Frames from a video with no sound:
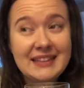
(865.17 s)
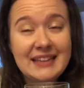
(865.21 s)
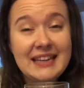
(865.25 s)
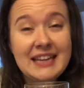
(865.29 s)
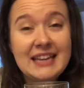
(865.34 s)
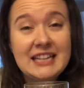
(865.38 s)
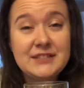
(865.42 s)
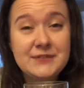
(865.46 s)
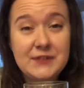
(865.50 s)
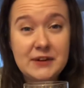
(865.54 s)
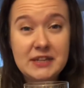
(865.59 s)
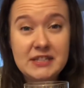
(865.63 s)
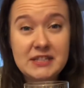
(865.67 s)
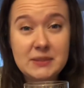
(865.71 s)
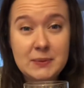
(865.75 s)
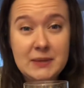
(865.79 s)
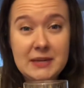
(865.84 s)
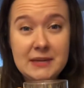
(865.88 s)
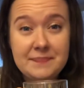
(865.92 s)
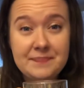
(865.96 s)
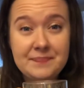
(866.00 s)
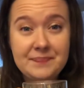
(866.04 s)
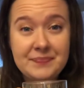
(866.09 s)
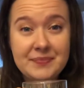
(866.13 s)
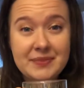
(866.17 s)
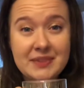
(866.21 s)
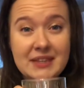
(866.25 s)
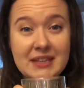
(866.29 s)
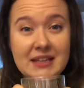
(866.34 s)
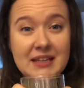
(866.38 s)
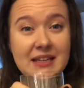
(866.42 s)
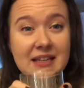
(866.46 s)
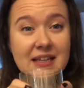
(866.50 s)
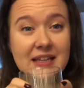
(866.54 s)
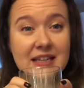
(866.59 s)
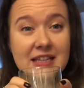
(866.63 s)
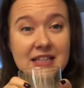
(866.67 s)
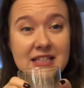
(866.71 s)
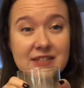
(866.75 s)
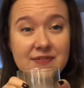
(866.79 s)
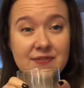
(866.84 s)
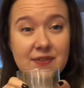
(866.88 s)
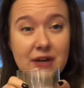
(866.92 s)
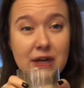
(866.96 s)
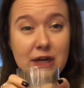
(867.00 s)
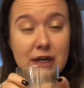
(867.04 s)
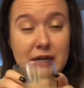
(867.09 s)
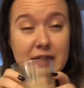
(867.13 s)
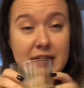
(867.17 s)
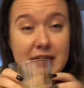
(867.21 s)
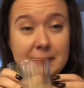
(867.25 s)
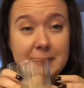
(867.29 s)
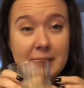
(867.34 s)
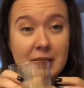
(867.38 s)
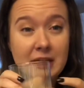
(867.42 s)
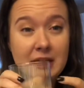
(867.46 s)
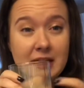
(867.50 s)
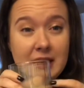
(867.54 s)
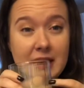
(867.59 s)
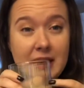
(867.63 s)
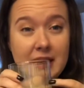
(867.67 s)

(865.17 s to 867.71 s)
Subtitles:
It's very sweet. It's very milky.